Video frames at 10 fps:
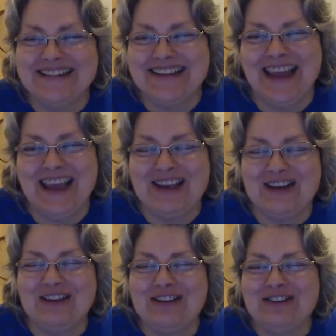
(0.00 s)
Thank
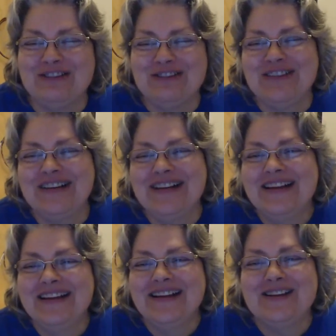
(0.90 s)
you.
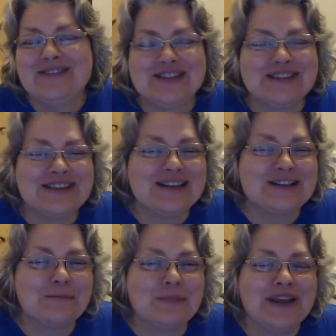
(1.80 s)
It was such
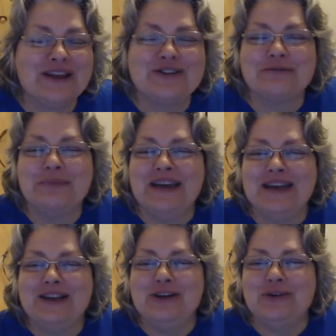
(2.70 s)
a pleasure
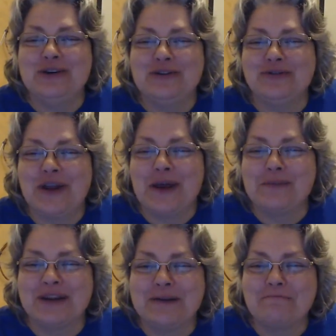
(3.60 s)
meeting you and your
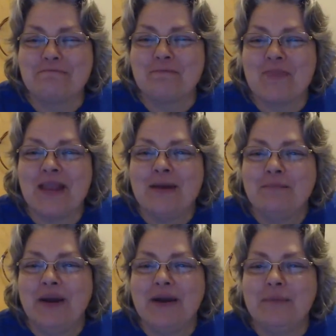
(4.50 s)
family.
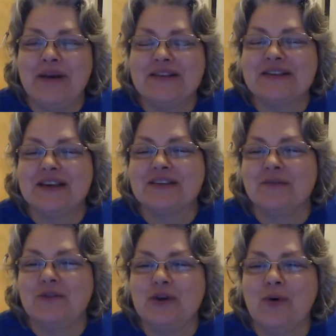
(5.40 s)
Mary Beth says, if
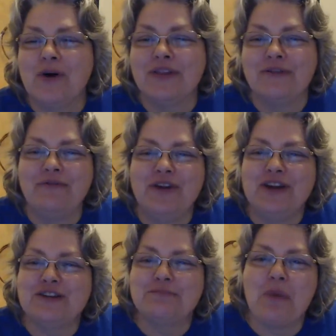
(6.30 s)
you are the
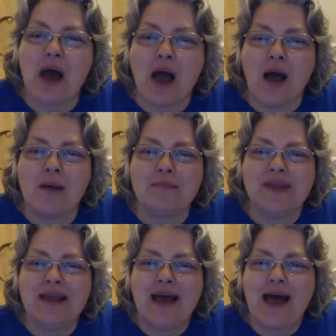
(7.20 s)
fish mom,
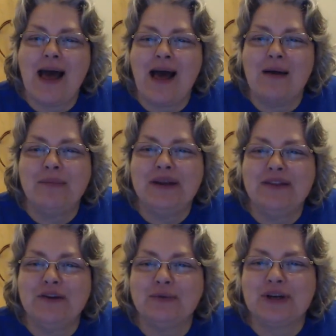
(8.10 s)
I'll be
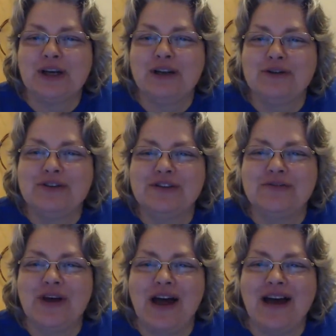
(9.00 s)
the reclusive
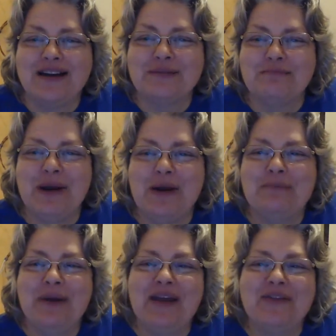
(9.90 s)
aunt. Mary
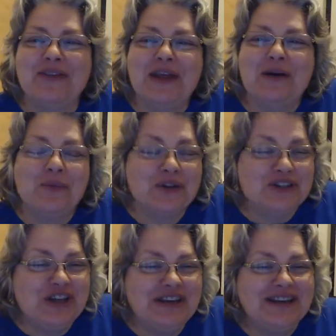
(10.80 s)
Beth, well,
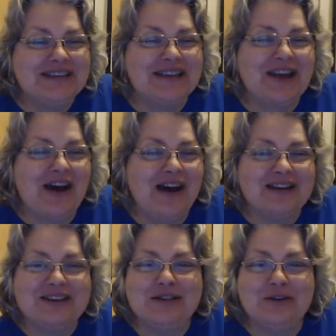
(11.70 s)
Gina's an
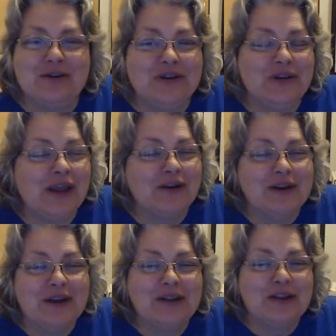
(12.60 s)
aunt too, and they're
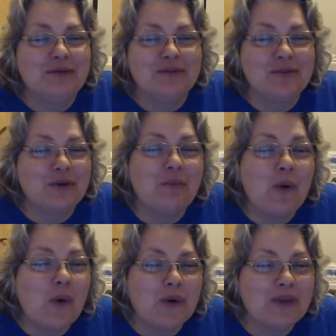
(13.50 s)
the
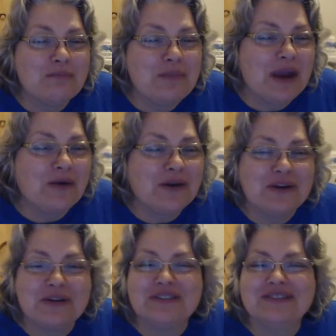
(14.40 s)
more the merrier.